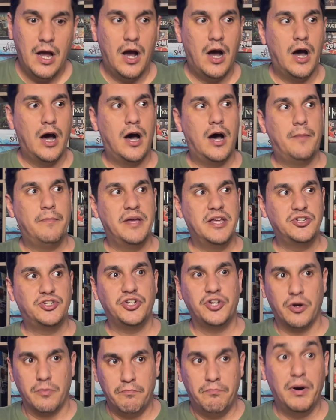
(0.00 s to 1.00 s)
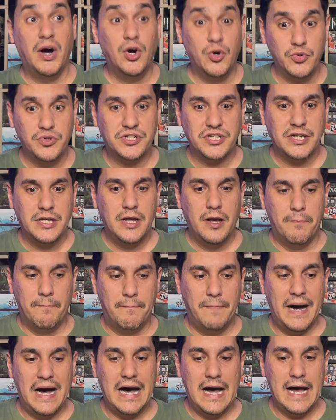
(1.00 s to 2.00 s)
um, into your boat
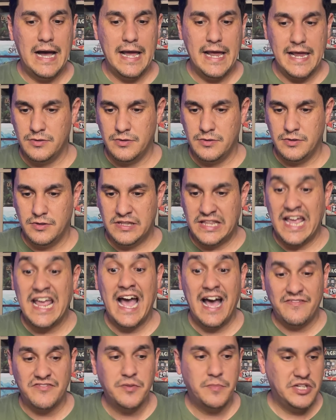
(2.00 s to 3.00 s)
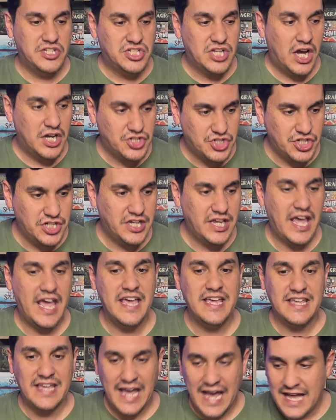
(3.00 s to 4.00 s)
by they have to be touching a
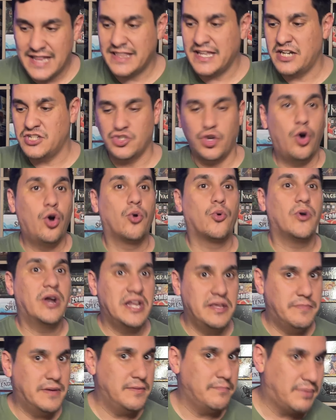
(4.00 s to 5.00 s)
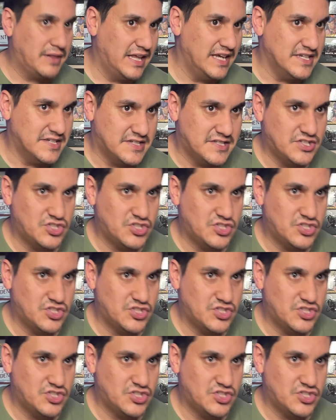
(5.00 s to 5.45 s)
cat that has already been placed.